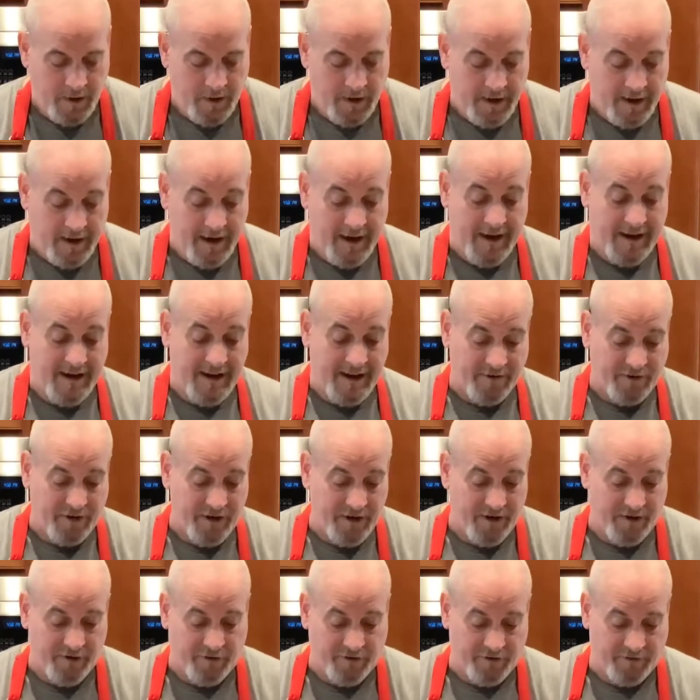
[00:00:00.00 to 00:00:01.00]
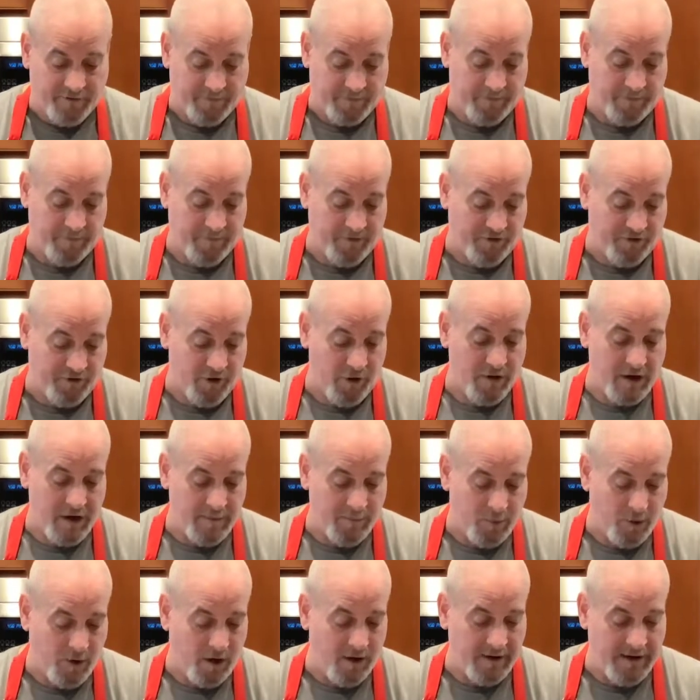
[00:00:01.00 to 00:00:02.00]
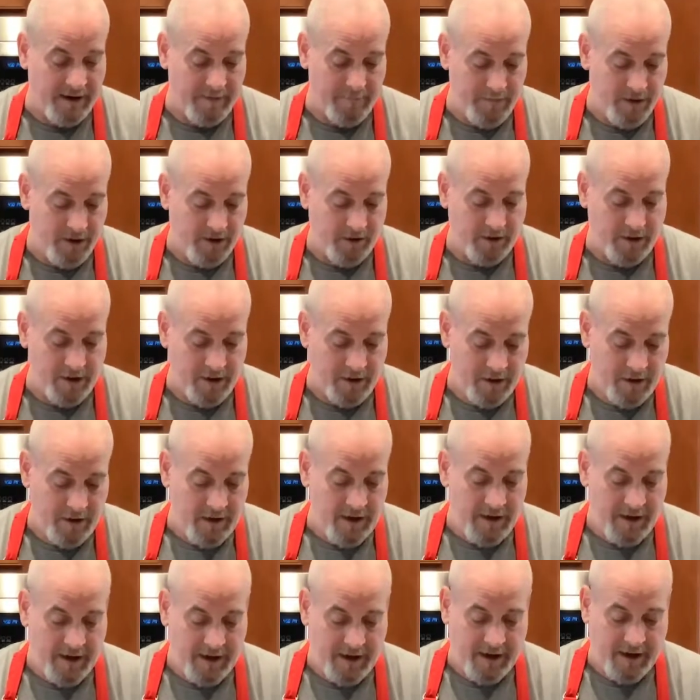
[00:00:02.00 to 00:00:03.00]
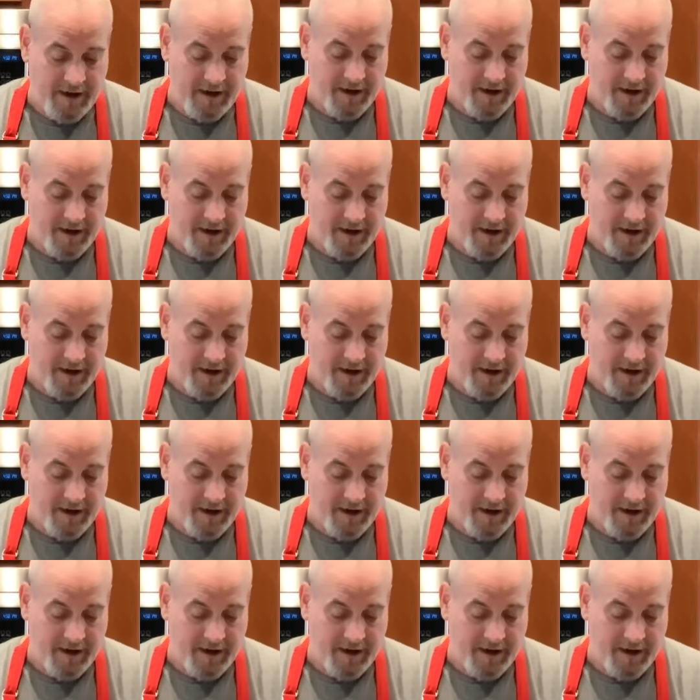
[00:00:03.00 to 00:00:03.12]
And that's going to soak up all that milk and